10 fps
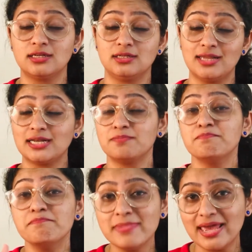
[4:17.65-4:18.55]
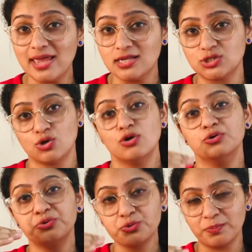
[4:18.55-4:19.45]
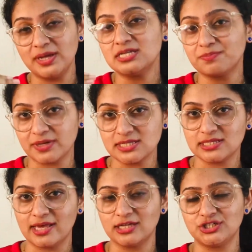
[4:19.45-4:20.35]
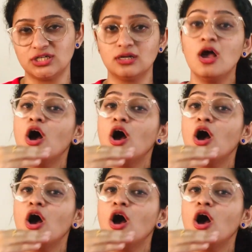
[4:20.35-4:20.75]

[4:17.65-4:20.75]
that makes rupee depreciation